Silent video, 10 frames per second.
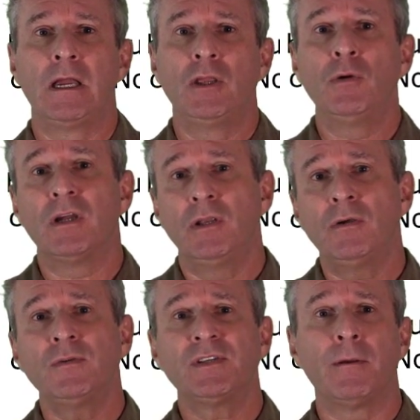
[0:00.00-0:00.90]
You can
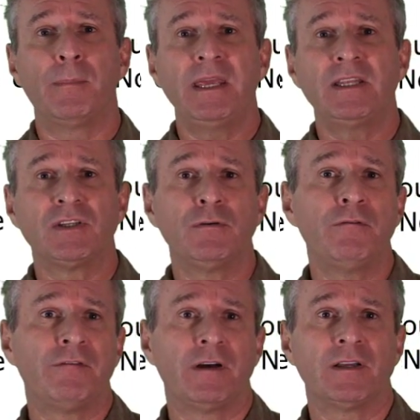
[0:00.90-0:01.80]
use the B2
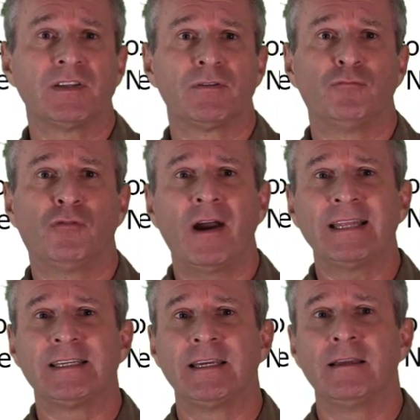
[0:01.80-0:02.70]
First
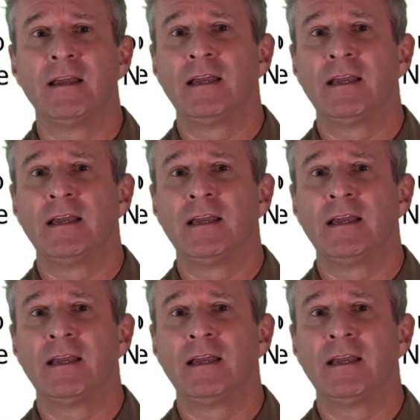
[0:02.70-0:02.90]
Writing